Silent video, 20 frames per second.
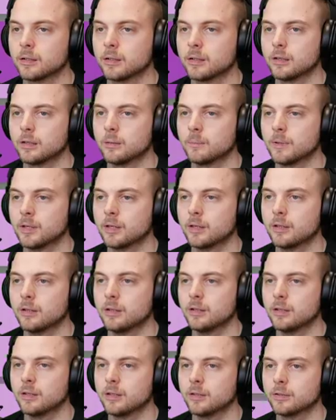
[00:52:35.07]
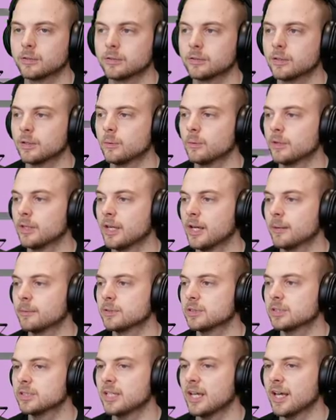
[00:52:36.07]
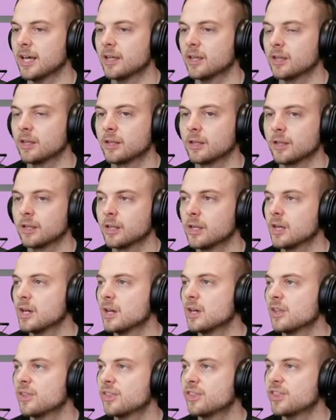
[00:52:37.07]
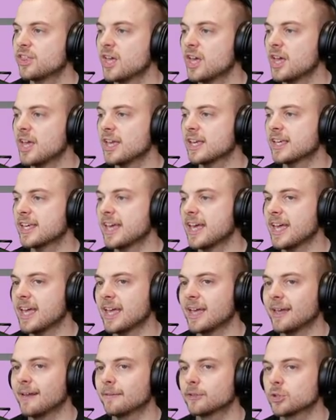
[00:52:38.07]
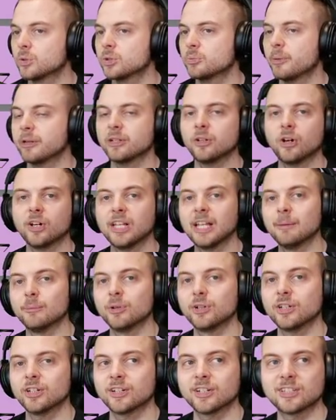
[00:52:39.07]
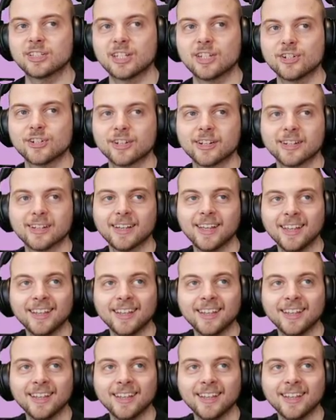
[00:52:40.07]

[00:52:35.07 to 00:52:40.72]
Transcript: Oh my goodness. I wonder how much is that? 30k! Should we spend all our money on a t-shirt?